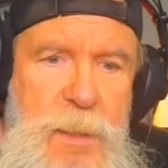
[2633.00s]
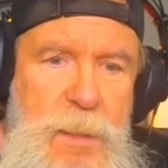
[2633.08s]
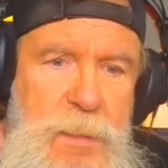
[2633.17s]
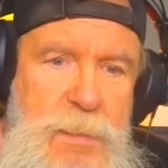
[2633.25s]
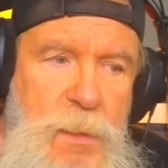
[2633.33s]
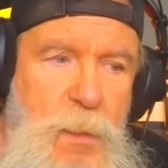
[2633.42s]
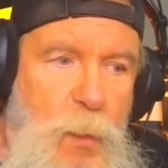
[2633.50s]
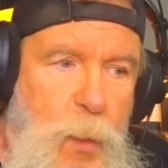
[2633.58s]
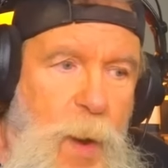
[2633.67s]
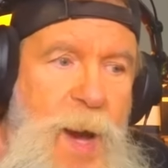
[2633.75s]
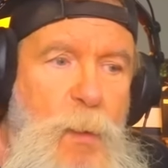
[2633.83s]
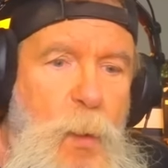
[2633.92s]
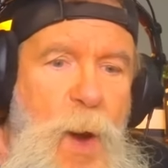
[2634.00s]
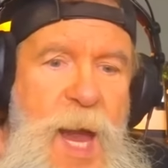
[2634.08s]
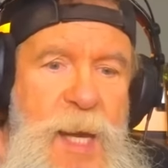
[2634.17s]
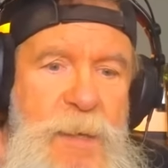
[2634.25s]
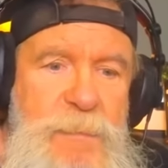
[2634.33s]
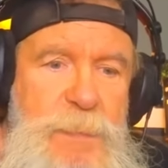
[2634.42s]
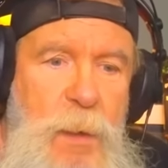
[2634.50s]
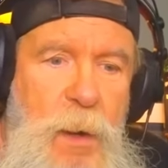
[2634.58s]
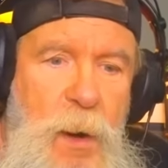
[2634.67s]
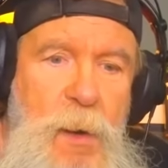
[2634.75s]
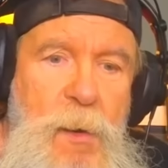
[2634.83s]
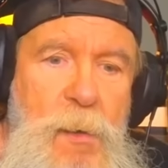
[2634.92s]
So why wait for
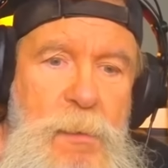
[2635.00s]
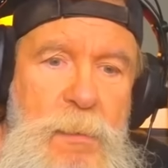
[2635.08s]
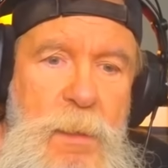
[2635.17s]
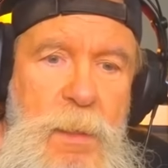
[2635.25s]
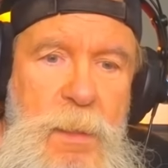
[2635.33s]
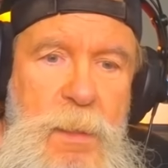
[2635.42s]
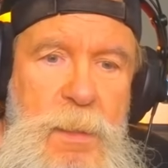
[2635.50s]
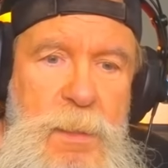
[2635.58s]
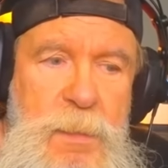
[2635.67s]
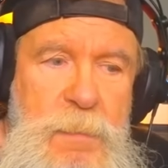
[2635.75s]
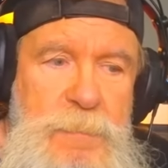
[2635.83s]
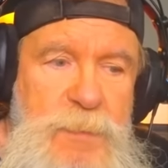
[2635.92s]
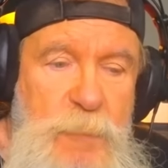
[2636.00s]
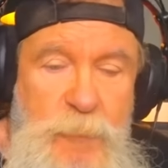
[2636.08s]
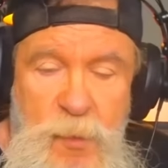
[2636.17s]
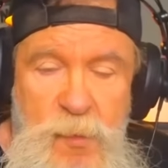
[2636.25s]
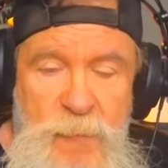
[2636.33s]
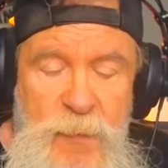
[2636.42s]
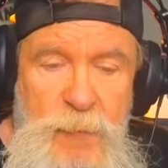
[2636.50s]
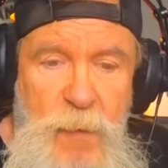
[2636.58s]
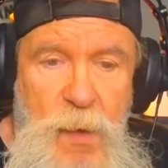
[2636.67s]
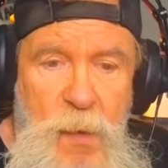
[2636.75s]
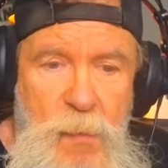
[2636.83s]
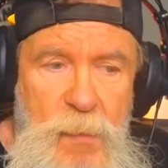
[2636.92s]
her to prove you
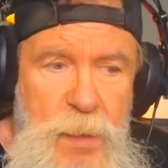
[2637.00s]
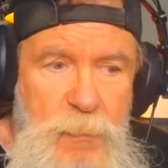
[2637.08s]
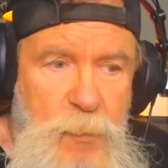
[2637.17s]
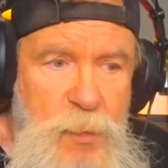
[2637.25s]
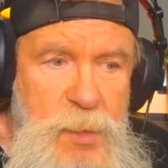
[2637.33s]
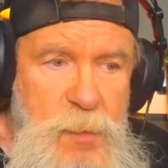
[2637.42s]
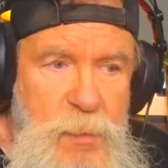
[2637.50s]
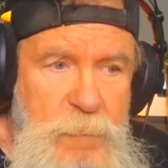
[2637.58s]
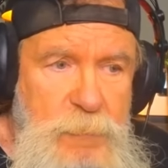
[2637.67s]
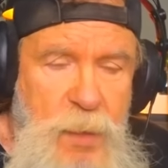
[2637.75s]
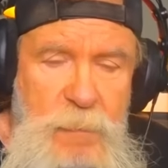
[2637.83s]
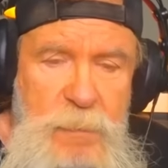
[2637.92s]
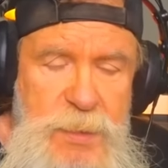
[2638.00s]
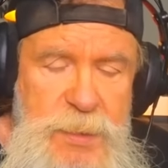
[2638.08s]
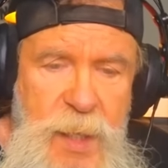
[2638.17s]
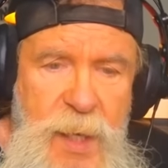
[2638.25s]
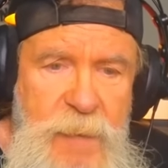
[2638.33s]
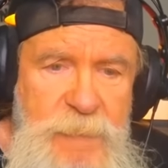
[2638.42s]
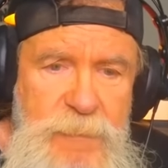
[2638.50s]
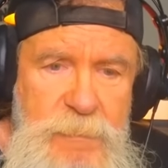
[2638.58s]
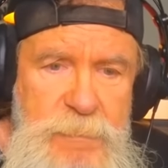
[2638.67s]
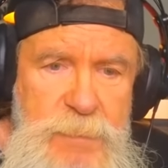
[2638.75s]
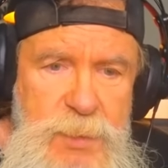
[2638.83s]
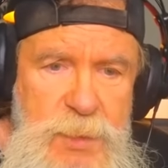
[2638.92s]
wrong? And when you could probably save
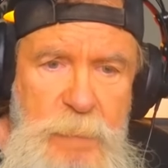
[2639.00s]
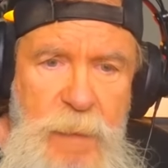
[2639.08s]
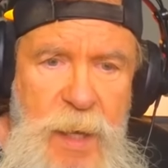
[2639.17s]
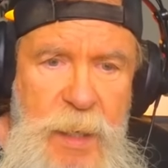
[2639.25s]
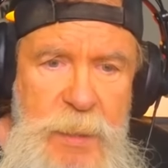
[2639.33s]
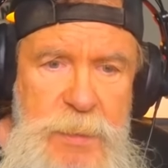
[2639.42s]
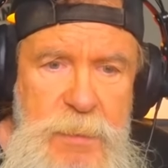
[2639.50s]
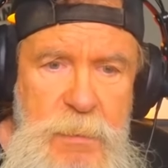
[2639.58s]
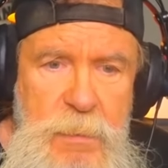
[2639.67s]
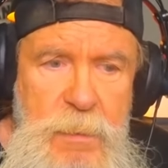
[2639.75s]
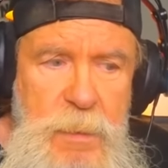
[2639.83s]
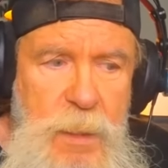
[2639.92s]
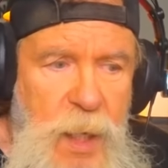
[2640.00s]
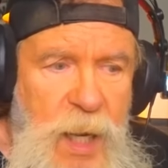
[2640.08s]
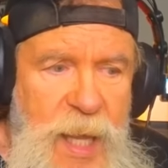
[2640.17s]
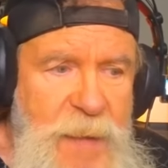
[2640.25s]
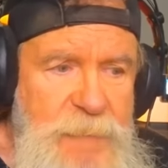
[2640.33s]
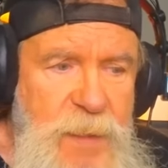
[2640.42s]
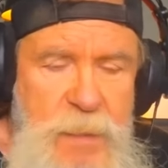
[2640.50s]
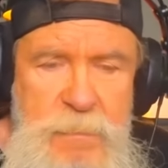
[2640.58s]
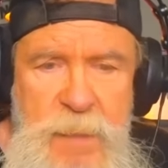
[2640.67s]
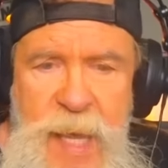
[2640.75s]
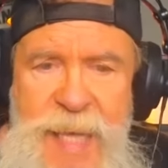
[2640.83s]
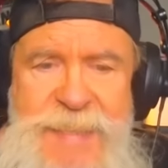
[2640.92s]
somebody's life that
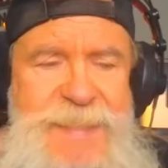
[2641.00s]
has